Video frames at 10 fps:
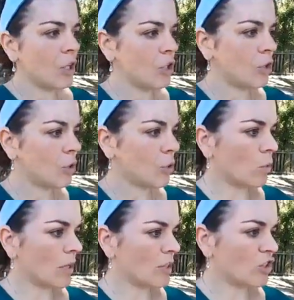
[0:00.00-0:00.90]

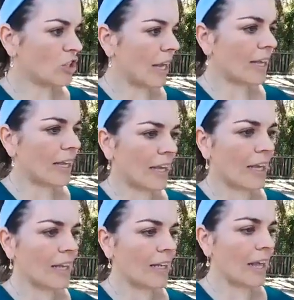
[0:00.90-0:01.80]
you check
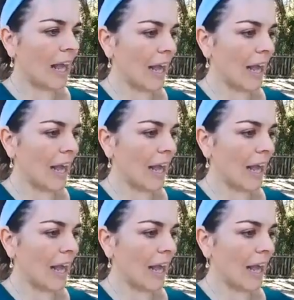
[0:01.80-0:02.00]
in